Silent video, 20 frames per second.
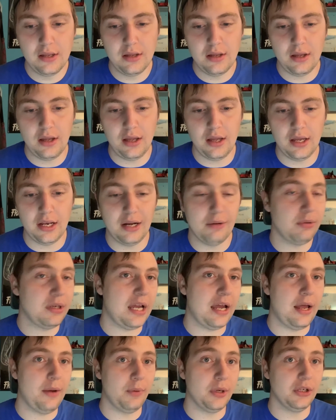And
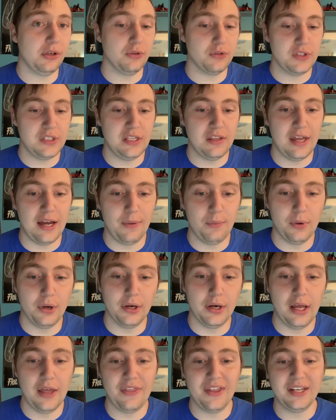I want to go see that one.
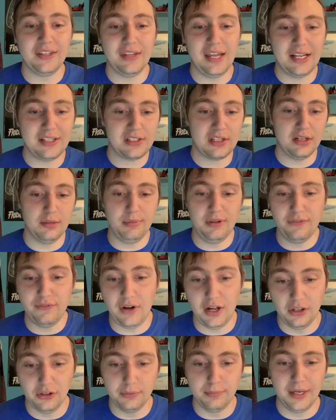And then that's going to be
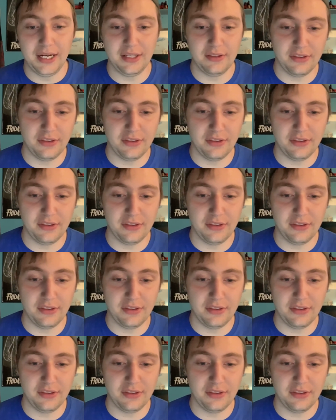followed by